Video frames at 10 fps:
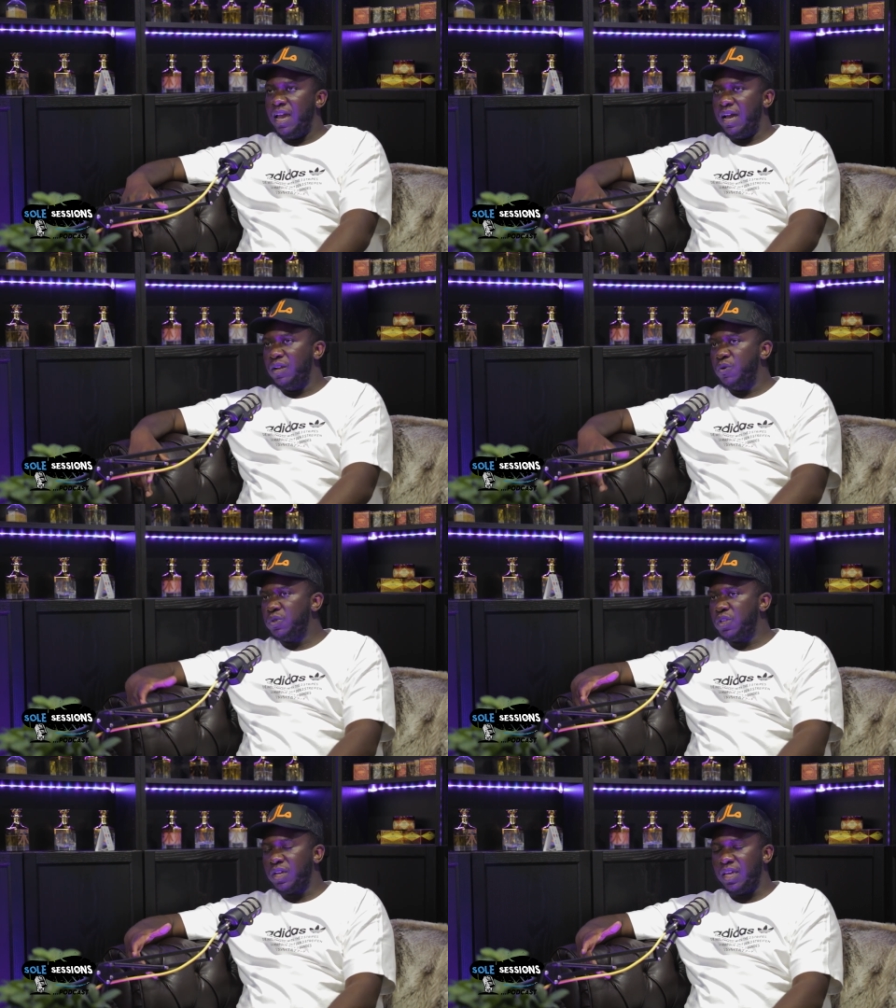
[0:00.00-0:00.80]
And it
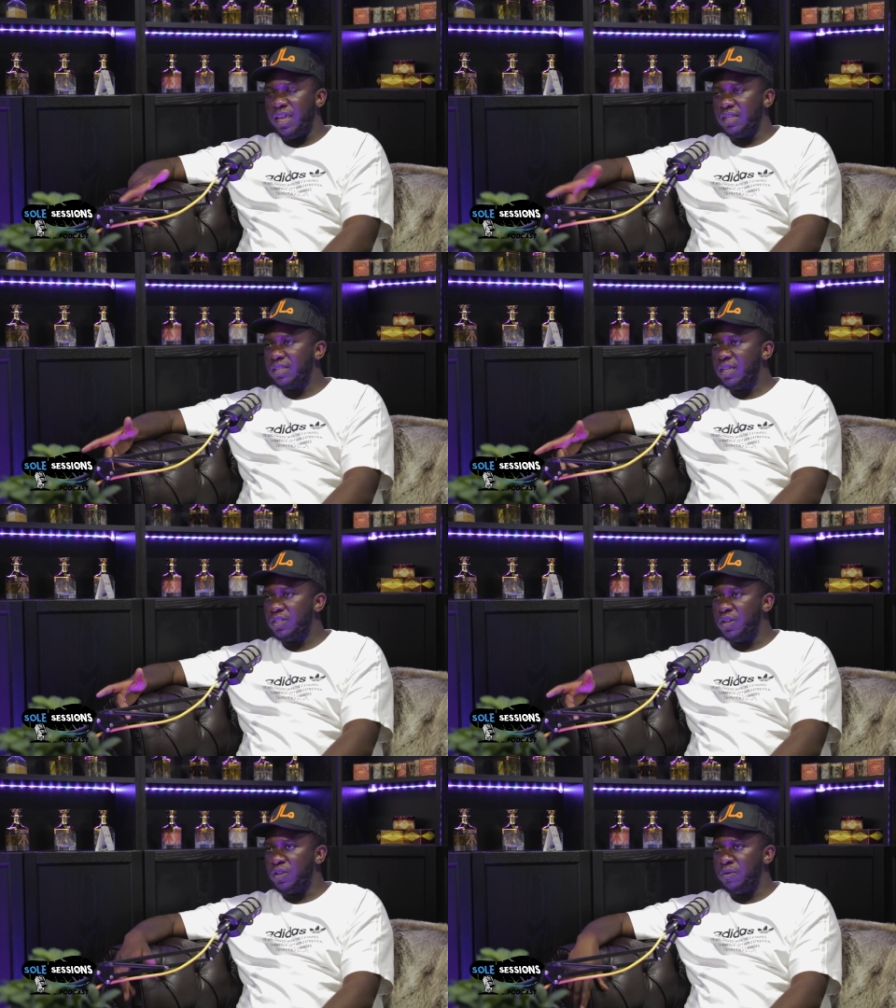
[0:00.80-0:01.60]
also connected us
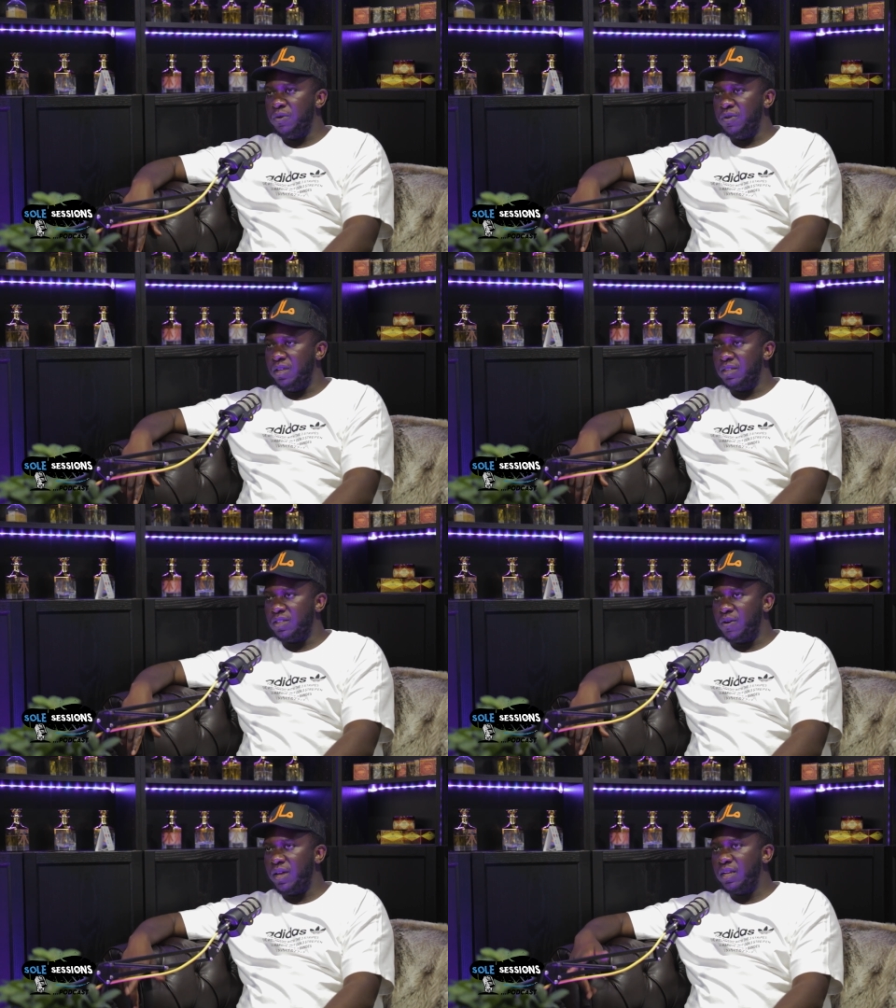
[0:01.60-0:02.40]
to the community.
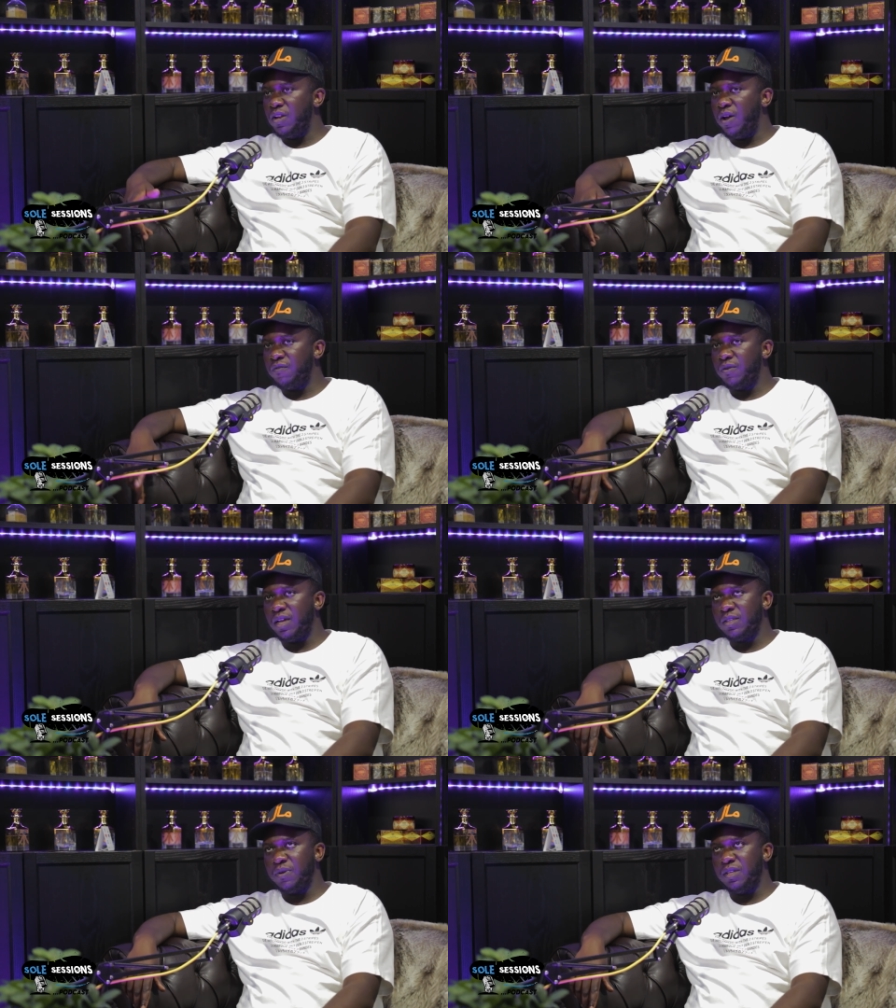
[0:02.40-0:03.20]
So I don't know, I feel
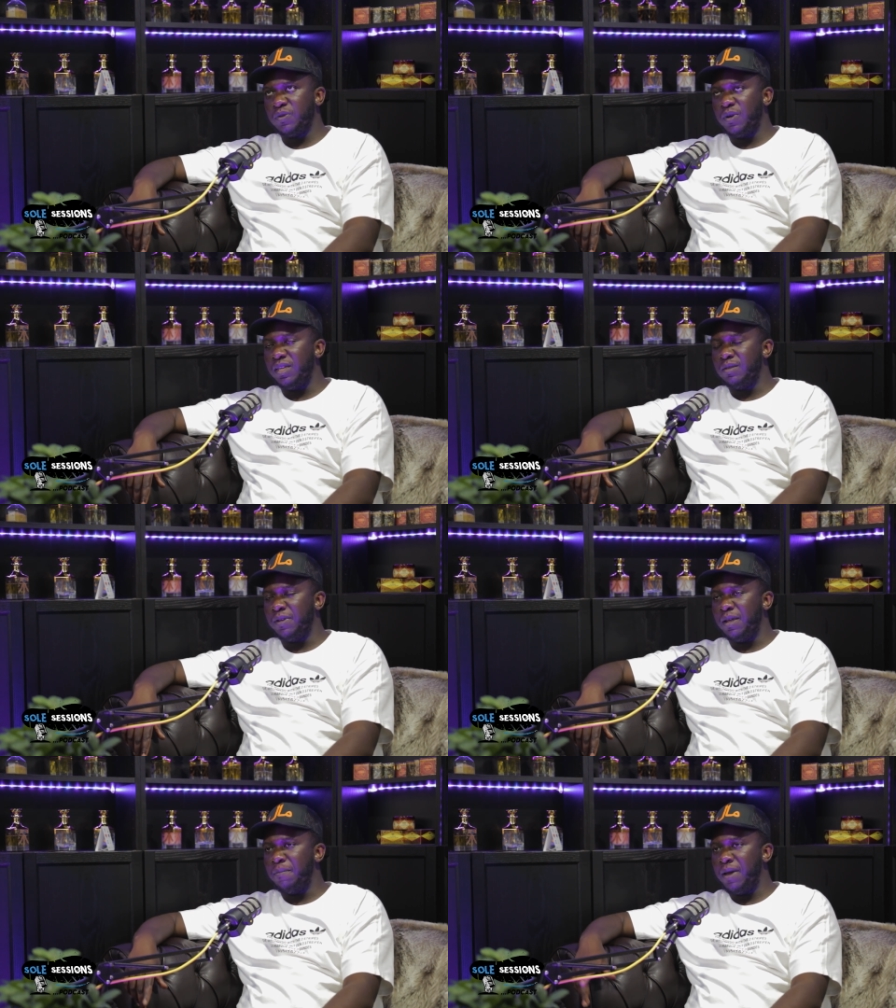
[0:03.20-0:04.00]
like 2020 has
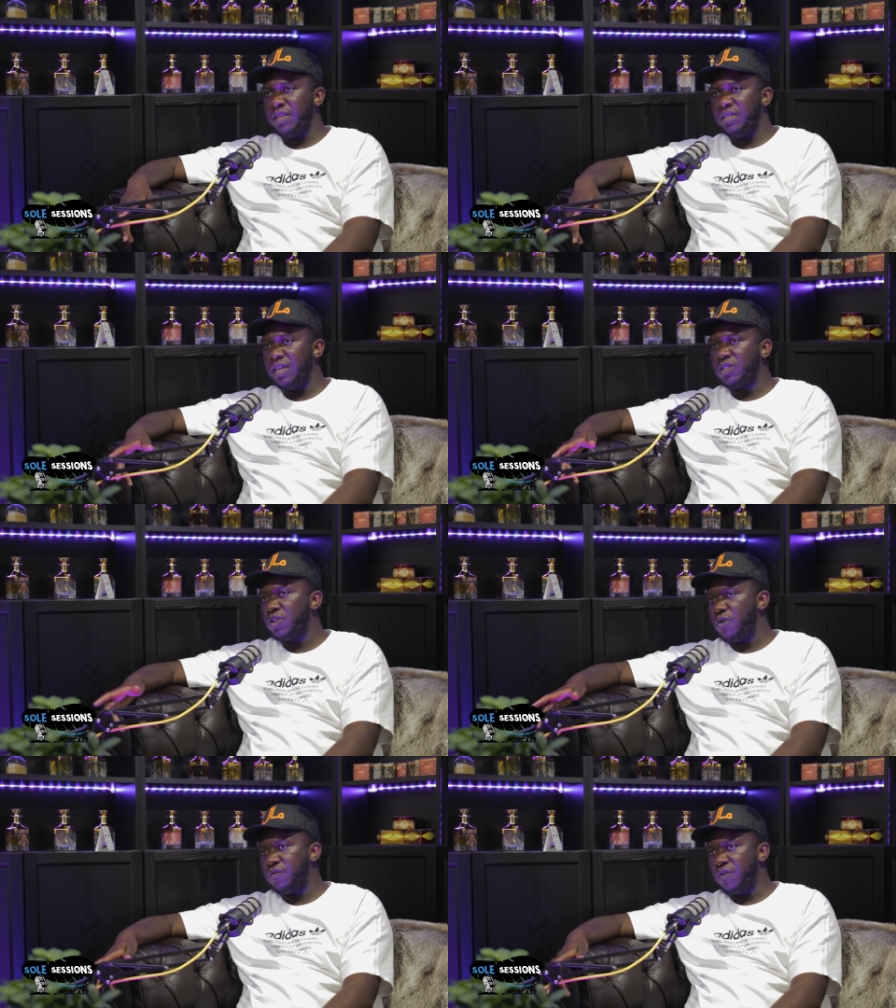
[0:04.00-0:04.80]
been a mad year
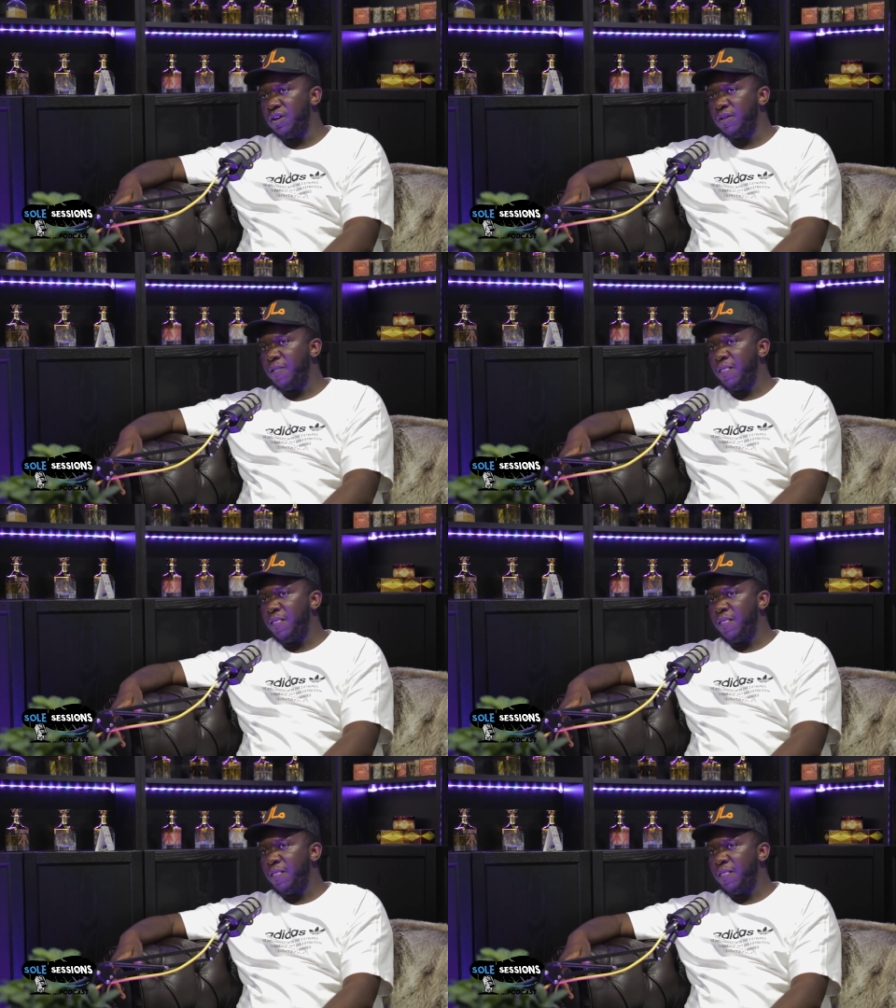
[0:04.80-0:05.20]
so far.